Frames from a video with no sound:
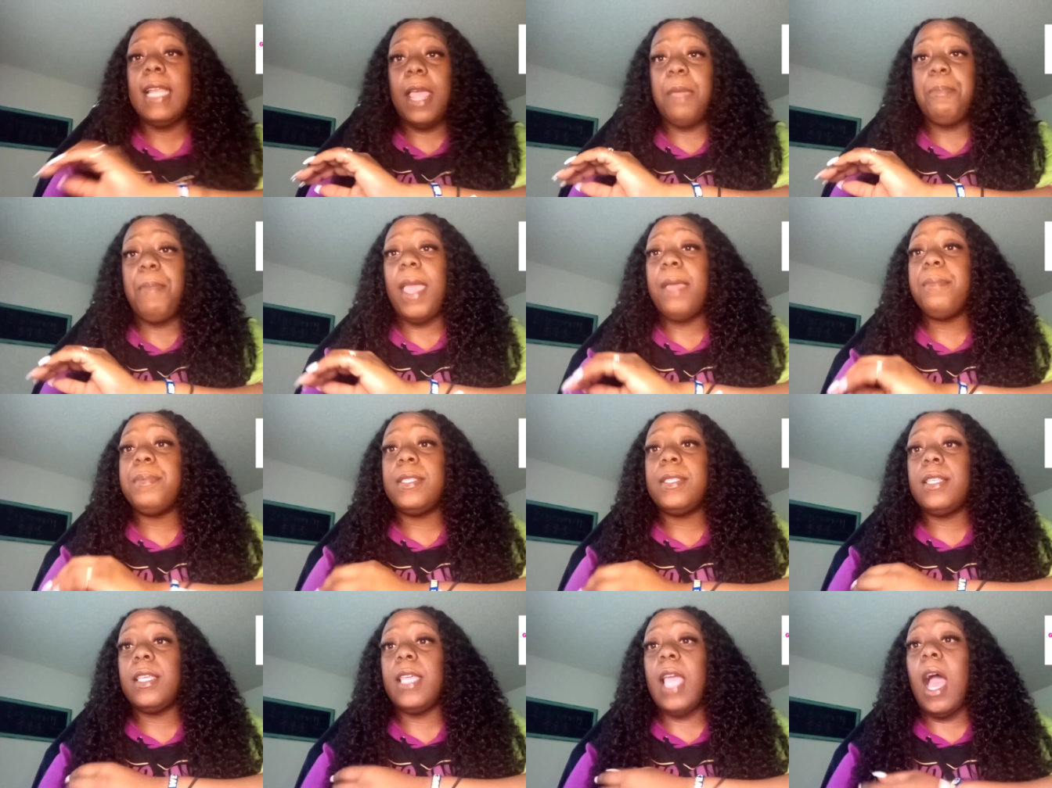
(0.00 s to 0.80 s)
their
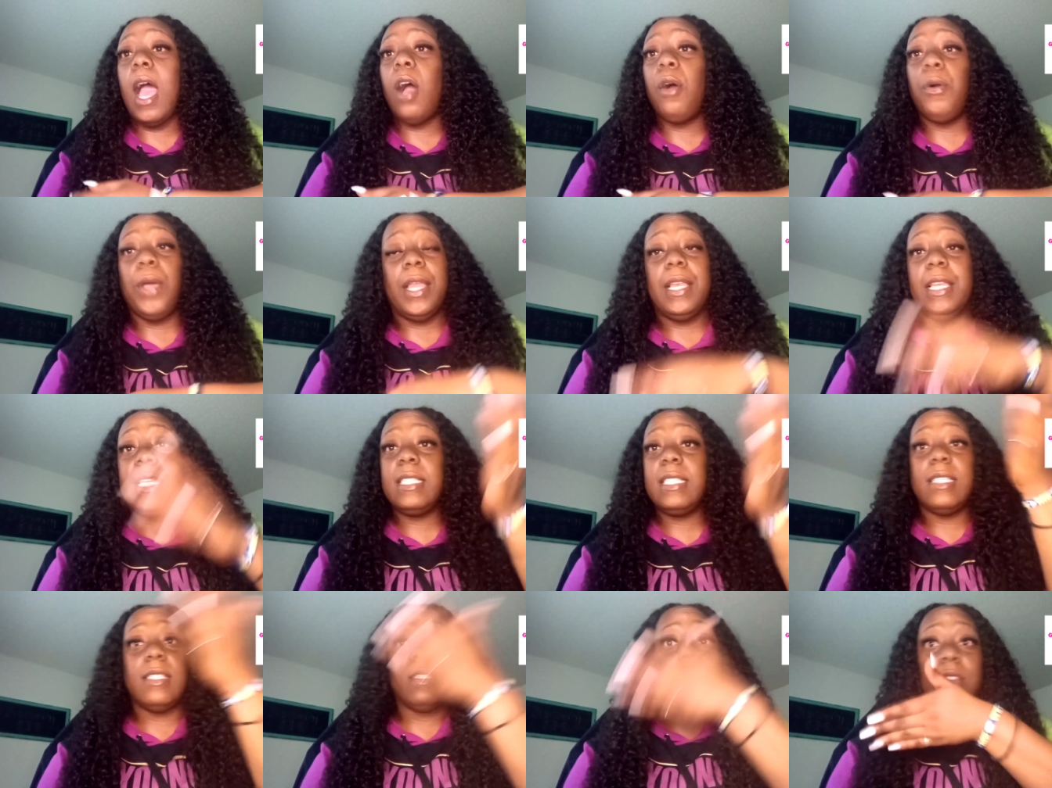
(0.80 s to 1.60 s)
babies to y'all, and
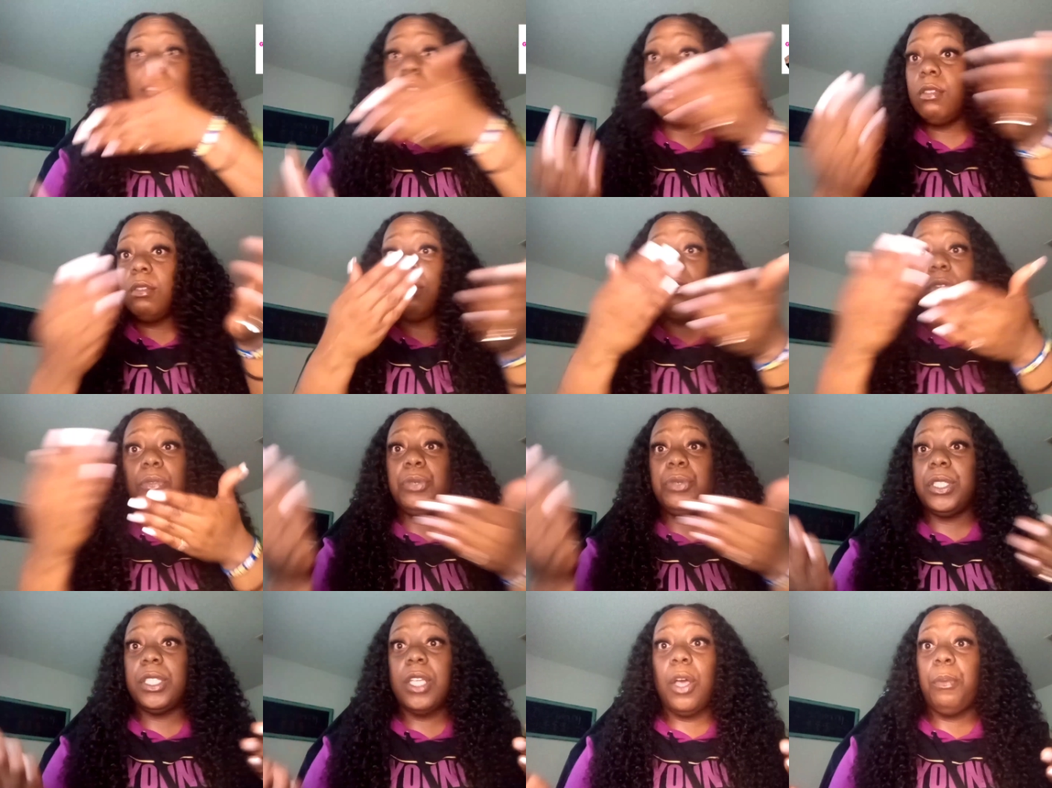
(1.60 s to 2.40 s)
this is
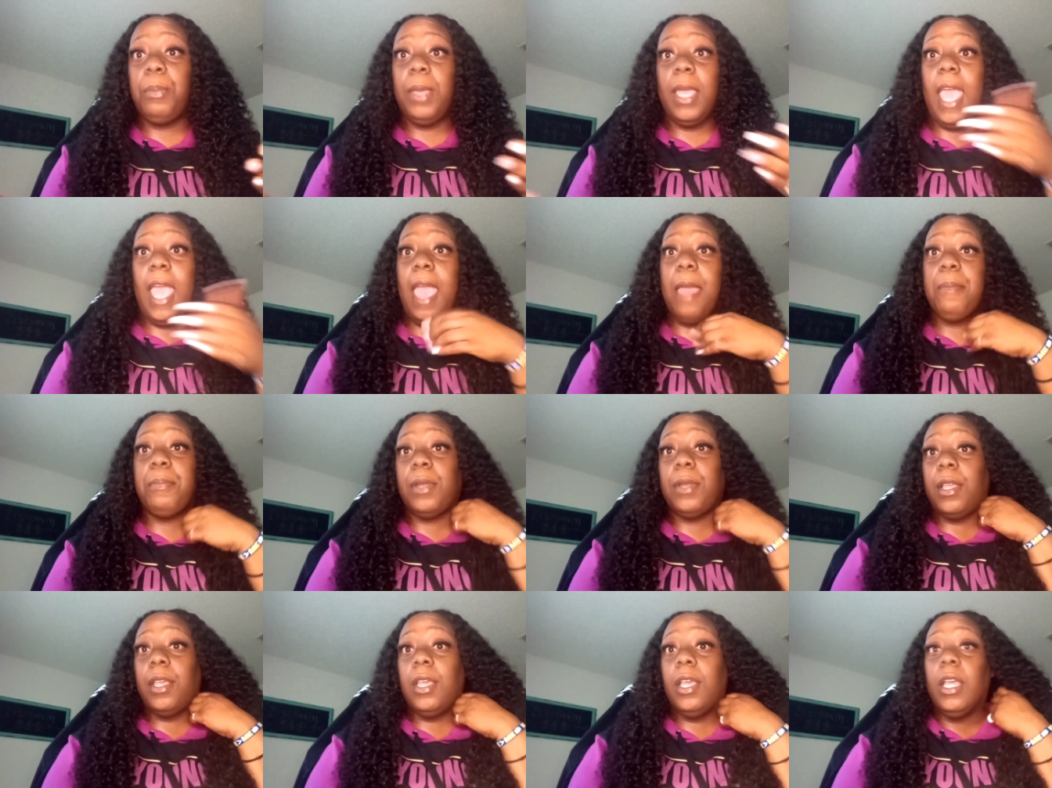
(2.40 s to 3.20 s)
what's gonna be
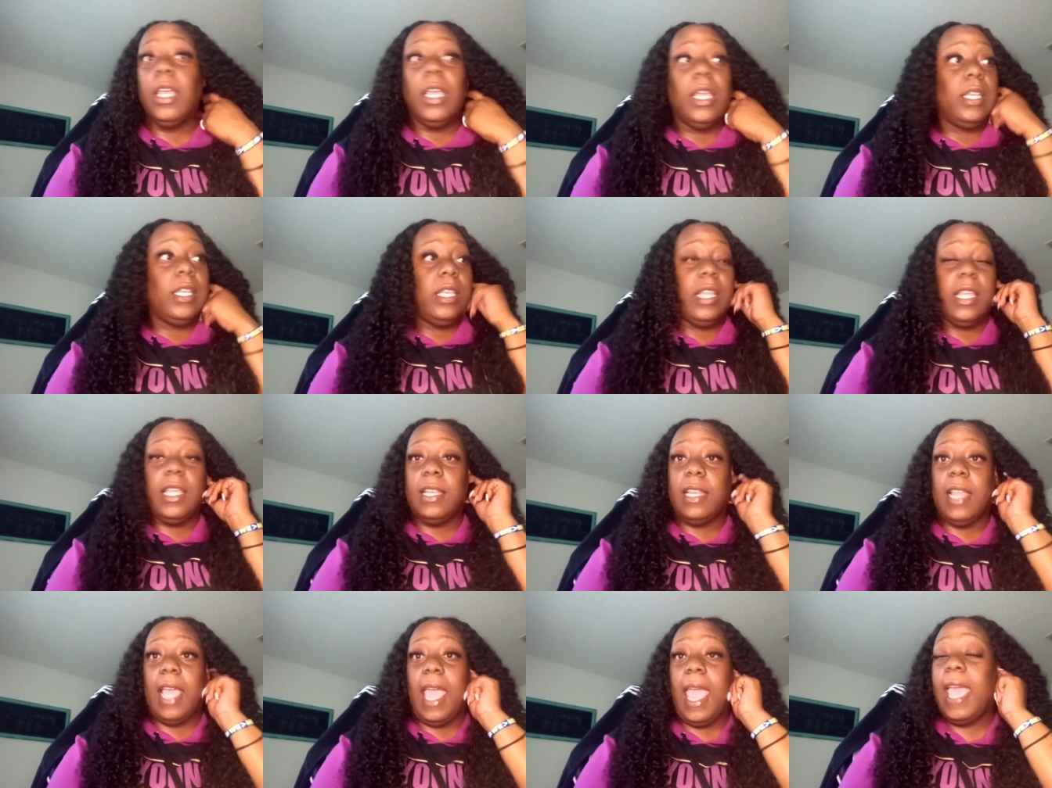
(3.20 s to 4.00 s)
happening.
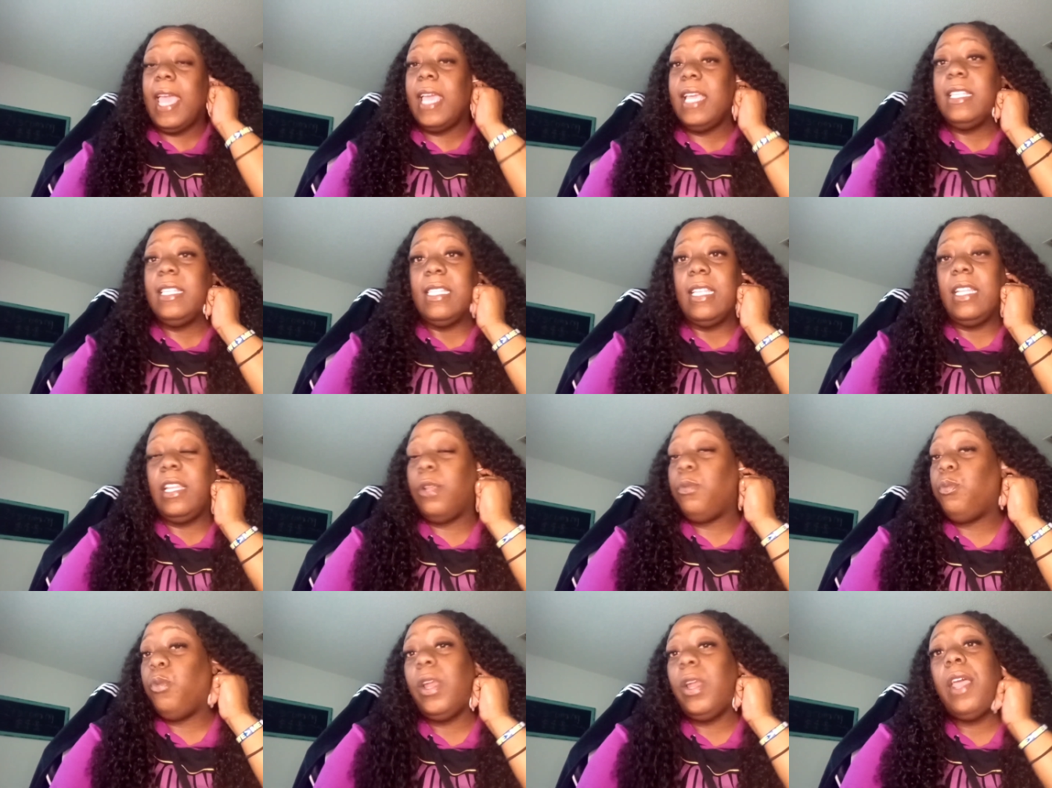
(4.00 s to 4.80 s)
The hazing
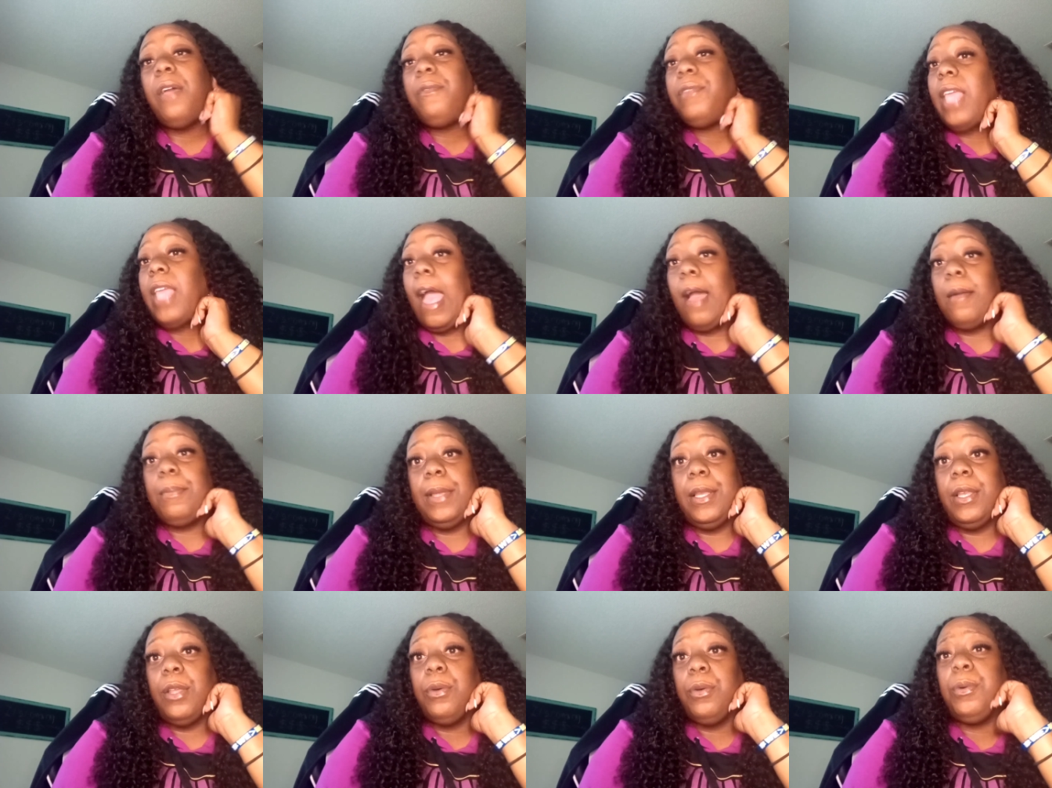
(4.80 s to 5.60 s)
and whatever y'all
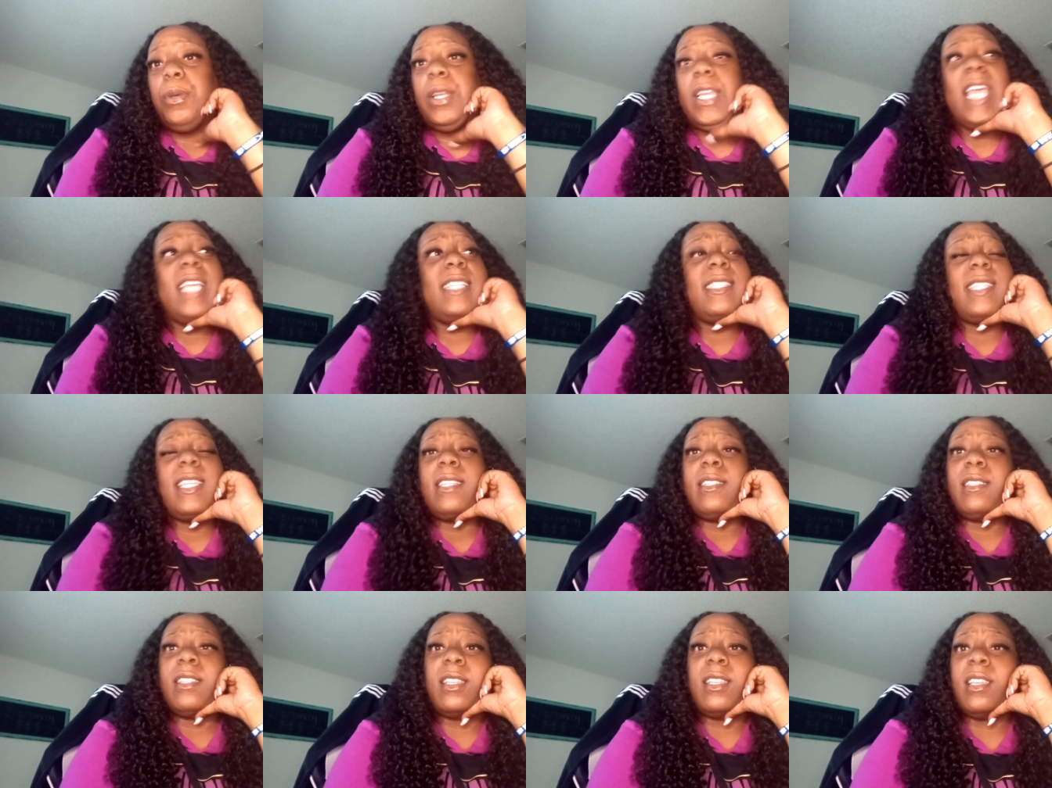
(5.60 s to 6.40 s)
be doing,
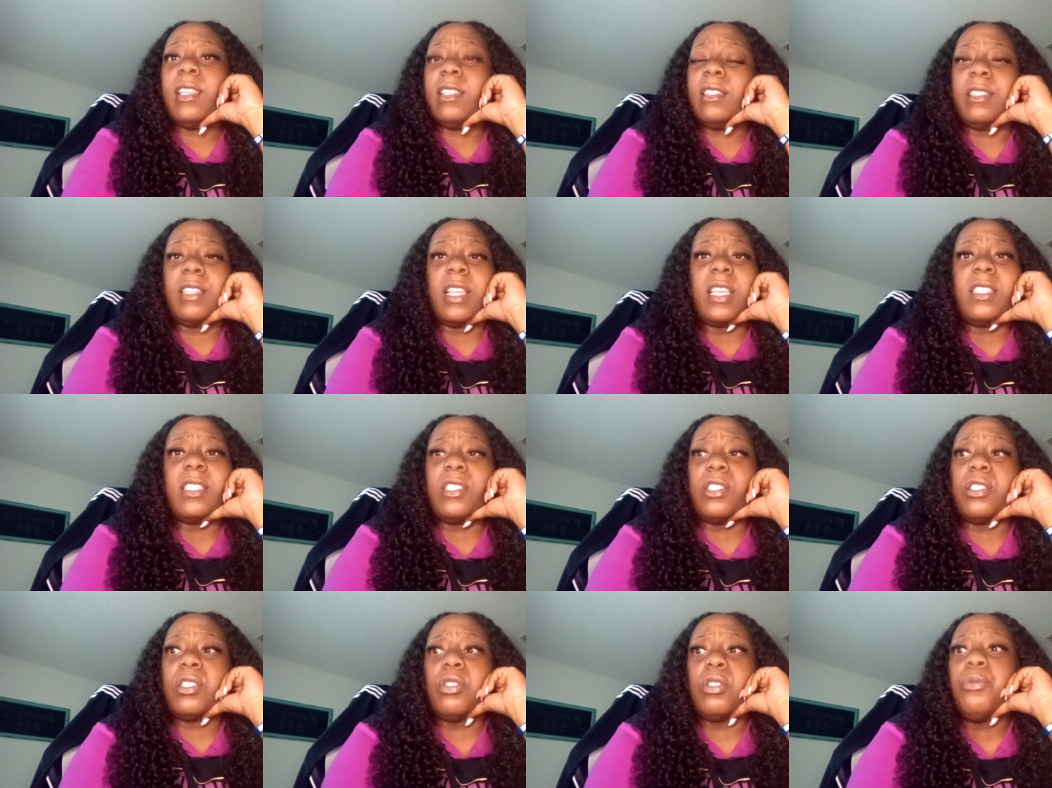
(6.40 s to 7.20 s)
that's
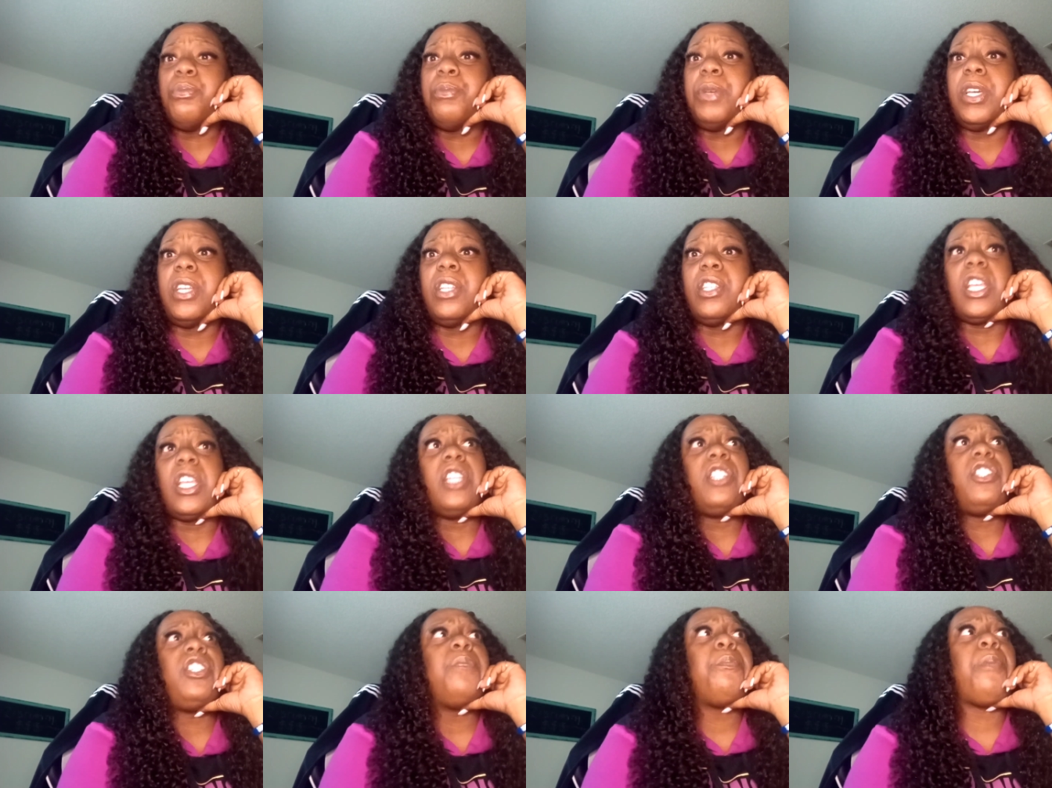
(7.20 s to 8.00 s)
just too much. And she